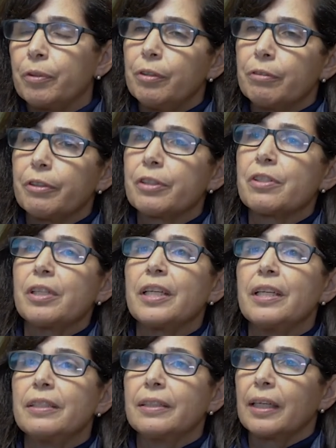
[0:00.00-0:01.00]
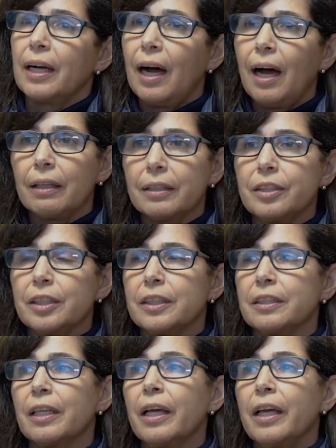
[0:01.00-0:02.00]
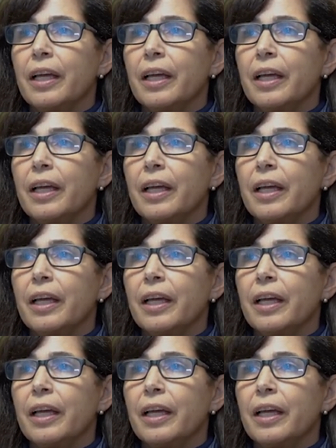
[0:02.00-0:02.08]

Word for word: universities and colleges,